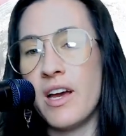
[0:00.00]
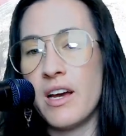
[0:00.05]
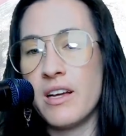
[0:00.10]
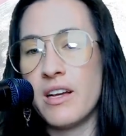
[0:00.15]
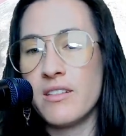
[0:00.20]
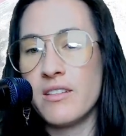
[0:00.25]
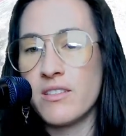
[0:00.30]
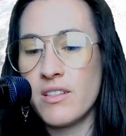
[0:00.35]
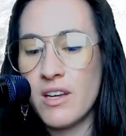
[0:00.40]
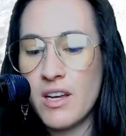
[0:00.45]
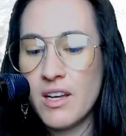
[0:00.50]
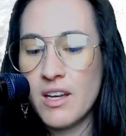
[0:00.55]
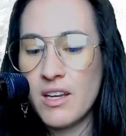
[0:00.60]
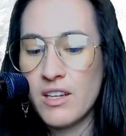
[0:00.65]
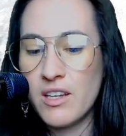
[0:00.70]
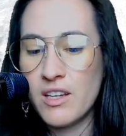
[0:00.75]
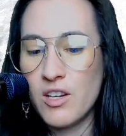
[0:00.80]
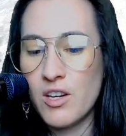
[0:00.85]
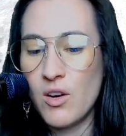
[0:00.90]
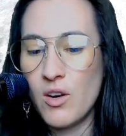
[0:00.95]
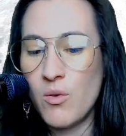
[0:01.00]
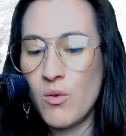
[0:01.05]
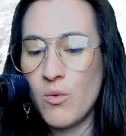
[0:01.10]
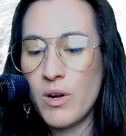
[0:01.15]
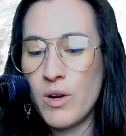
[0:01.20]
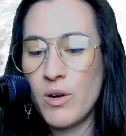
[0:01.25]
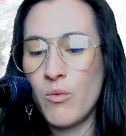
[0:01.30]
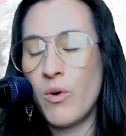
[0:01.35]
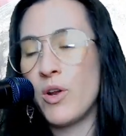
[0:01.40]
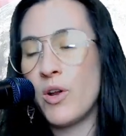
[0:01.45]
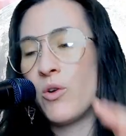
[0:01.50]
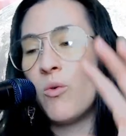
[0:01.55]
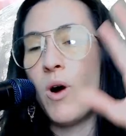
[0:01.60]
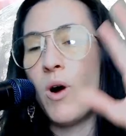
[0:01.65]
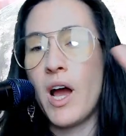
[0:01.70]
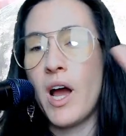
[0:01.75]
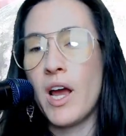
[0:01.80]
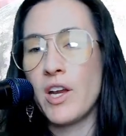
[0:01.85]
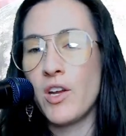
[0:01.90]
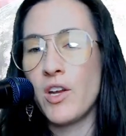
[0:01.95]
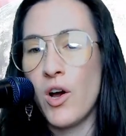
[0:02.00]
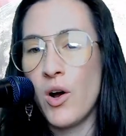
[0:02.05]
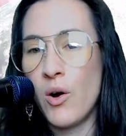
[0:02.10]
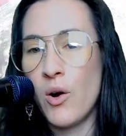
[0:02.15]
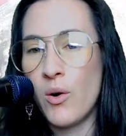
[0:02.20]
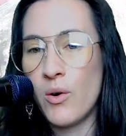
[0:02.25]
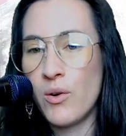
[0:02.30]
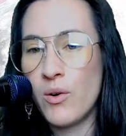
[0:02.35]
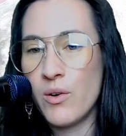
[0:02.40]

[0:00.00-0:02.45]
And, what do I know?